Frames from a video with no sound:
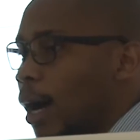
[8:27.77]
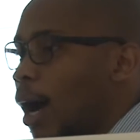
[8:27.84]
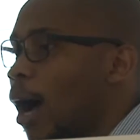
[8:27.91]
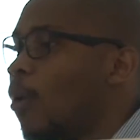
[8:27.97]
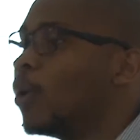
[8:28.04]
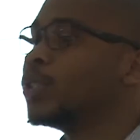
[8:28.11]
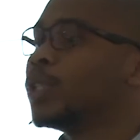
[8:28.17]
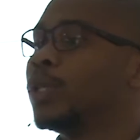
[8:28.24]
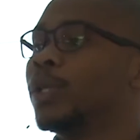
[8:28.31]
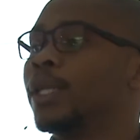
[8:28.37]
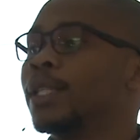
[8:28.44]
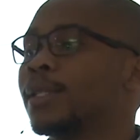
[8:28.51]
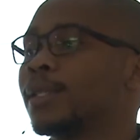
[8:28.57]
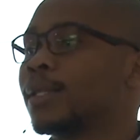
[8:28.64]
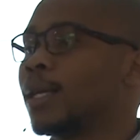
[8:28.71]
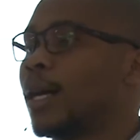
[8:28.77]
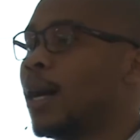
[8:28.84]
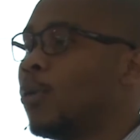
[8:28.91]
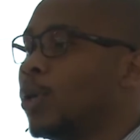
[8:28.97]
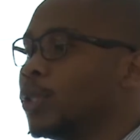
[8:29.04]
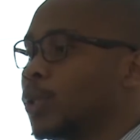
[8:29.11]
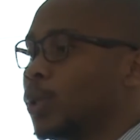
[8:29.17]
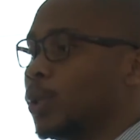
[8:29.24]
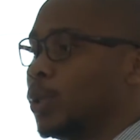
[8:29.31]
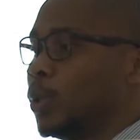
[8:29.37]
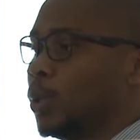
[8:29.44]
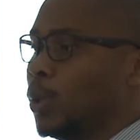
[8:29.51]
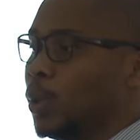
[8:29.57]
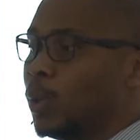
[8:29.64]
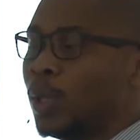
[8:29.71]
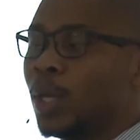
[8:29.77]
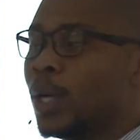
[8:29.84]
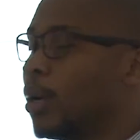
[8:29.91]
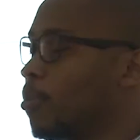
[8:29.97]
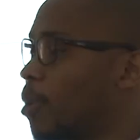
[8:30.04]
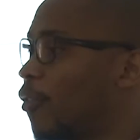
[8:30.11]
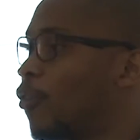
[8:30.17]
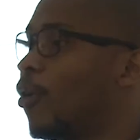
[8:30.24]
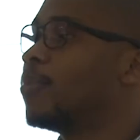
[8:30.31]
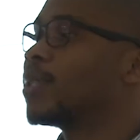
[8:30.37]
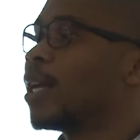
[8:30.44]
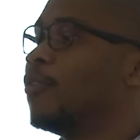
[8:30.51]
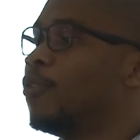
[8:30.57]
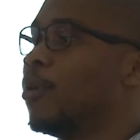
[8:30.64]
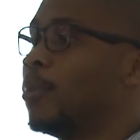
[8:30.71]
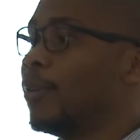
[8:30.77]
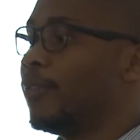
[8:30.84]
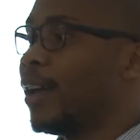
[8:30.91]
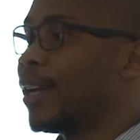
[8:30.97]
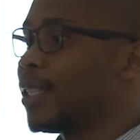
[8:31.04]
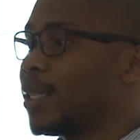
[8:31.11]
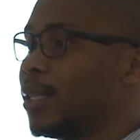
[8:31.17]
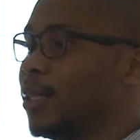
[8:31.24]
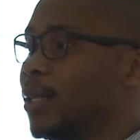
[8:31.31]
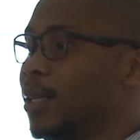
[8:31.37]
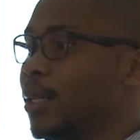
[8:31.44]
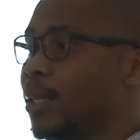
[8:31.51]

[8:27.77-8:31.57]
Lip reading: want to do this. I want to perform some form of action.